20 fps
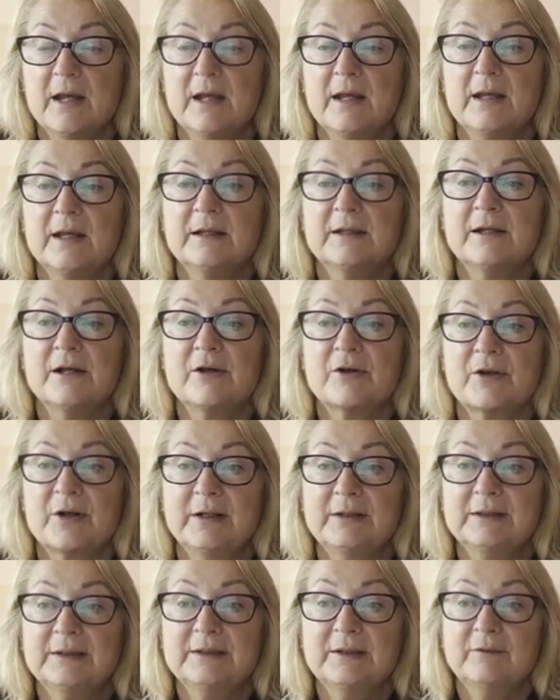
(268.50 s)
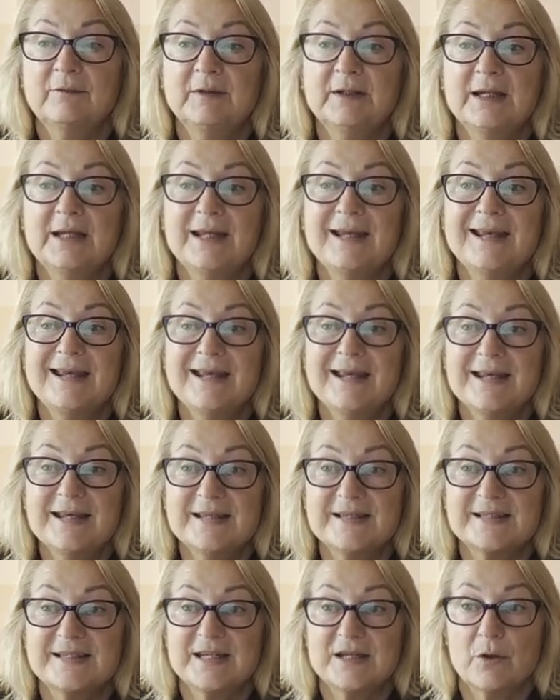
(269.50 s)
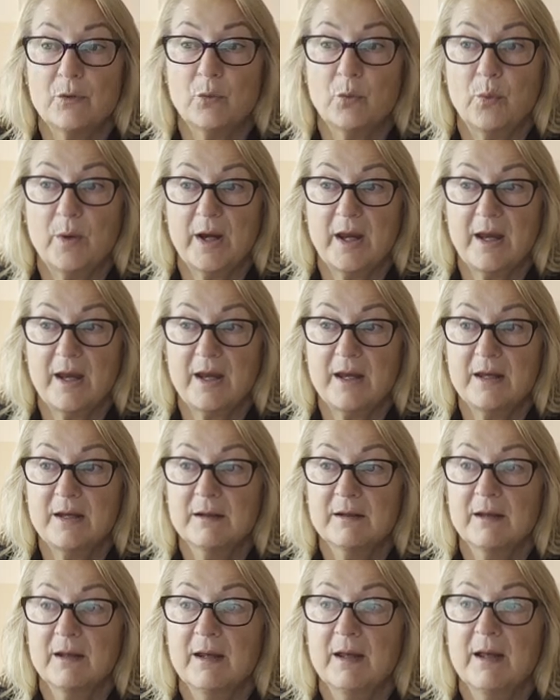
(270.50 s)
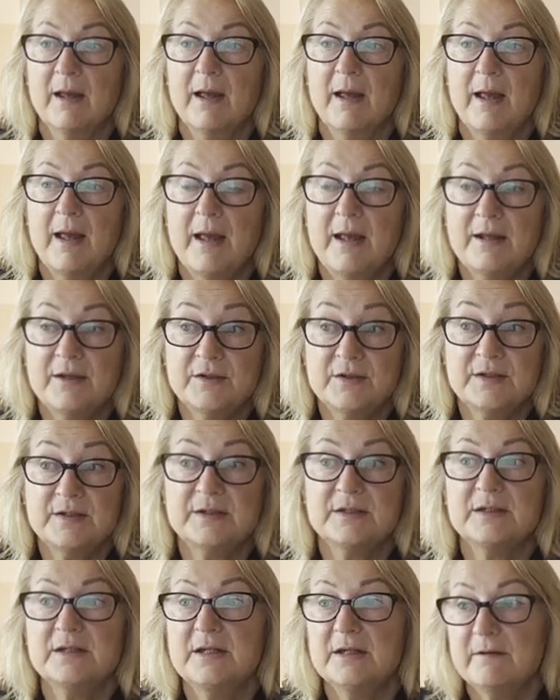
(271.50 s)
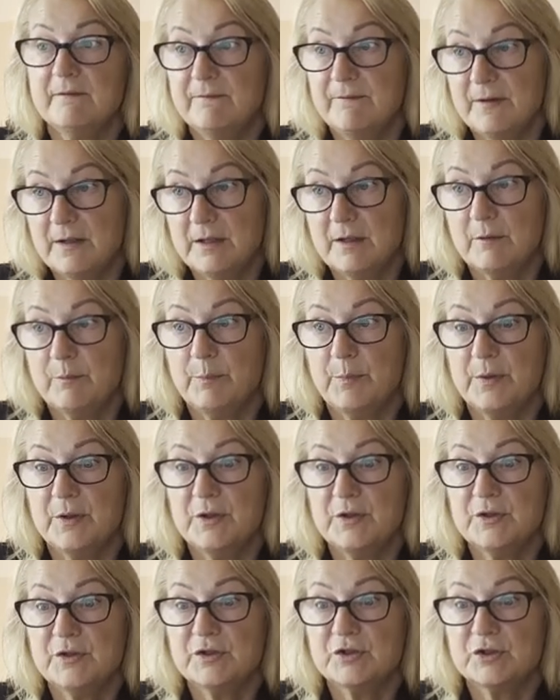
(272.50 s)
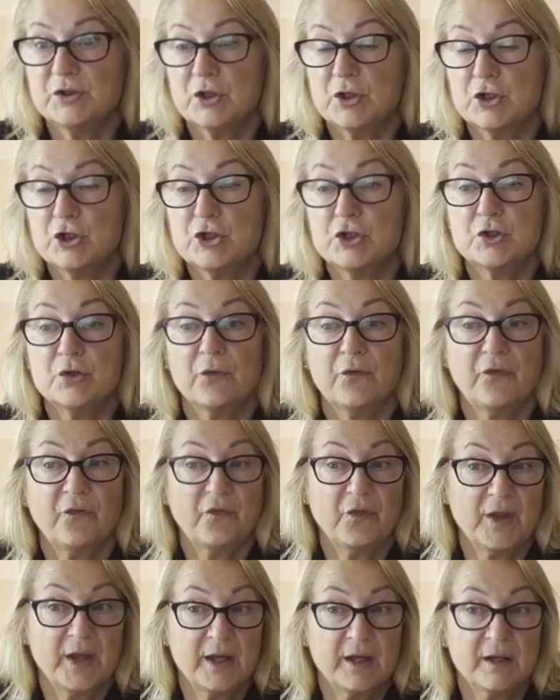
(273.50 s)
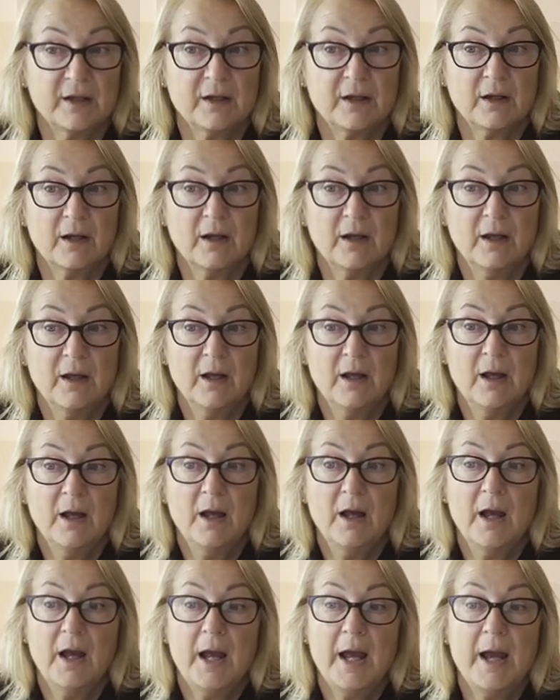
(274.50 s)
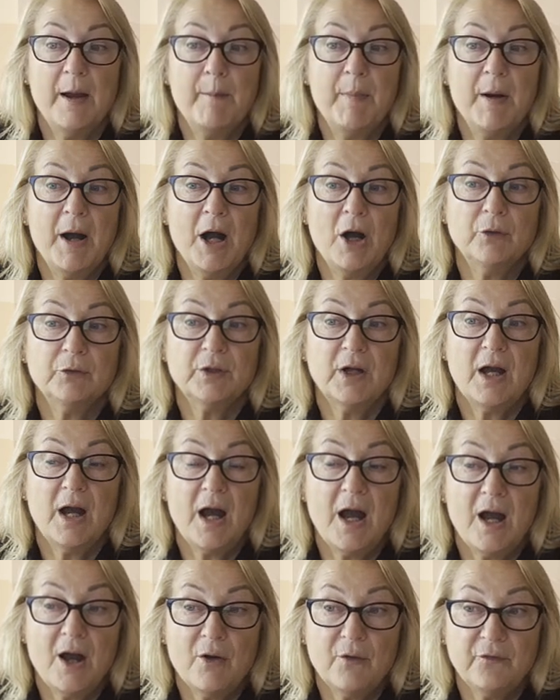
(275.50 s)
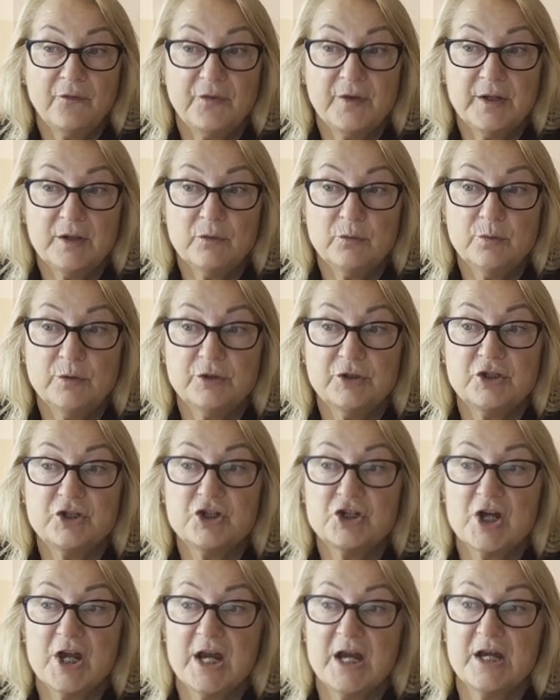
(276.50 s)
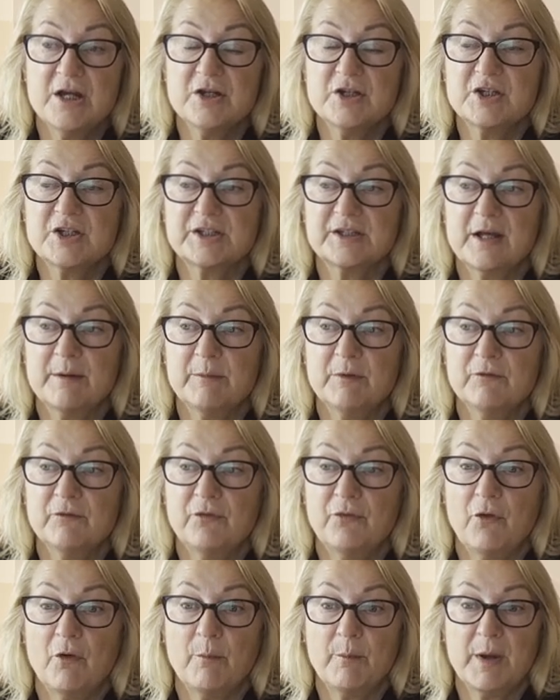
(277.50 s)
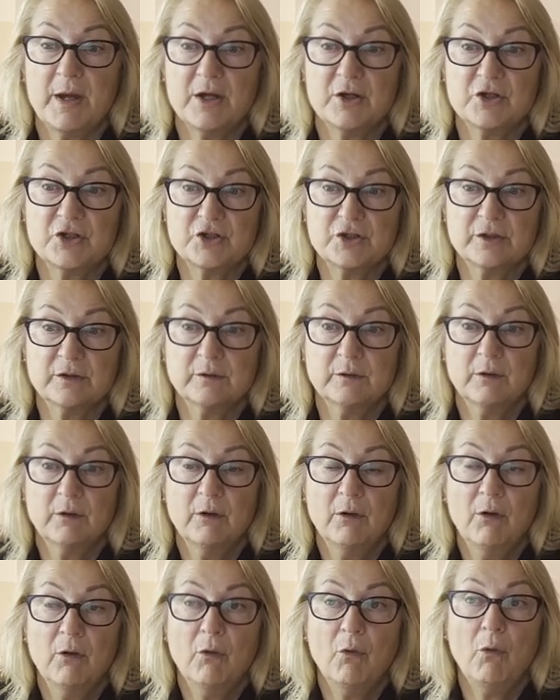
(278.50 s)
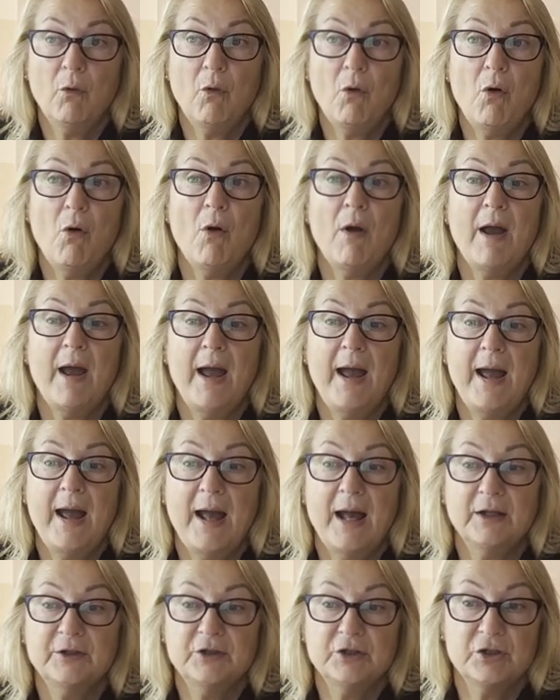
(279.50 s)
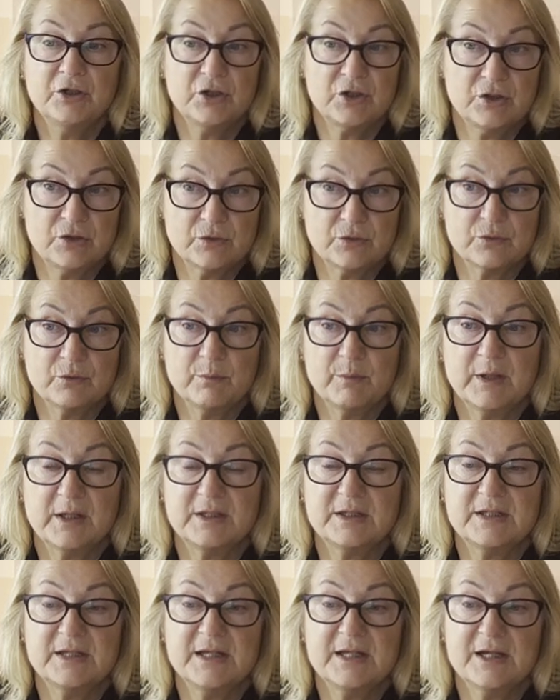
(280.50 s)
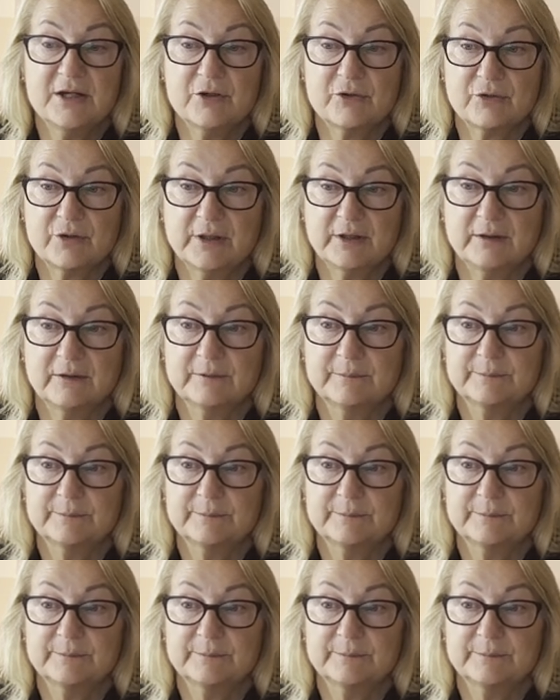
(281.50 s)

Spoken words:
in a relatively easier way, and developers should think about how they would change some information or add new material.